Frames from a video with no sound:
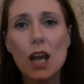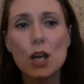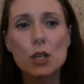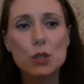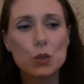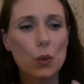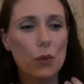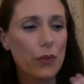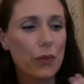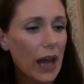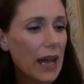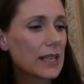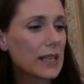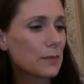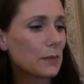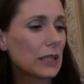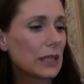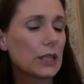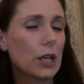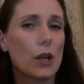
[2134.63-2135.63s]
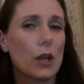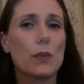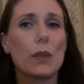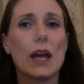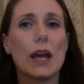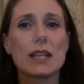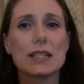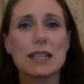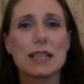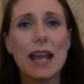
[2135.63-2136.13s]
So that is me done.
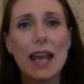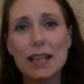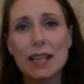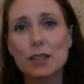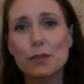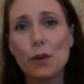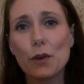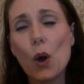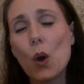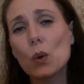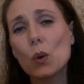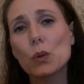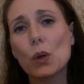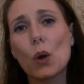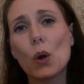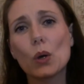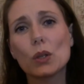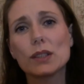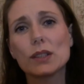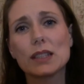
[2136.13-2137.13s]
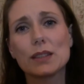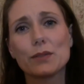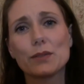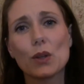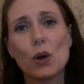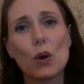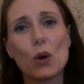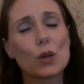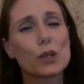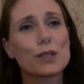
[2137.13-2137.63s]
That is the end of all the holiday
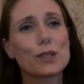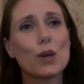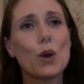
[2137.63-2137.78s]
vlogs,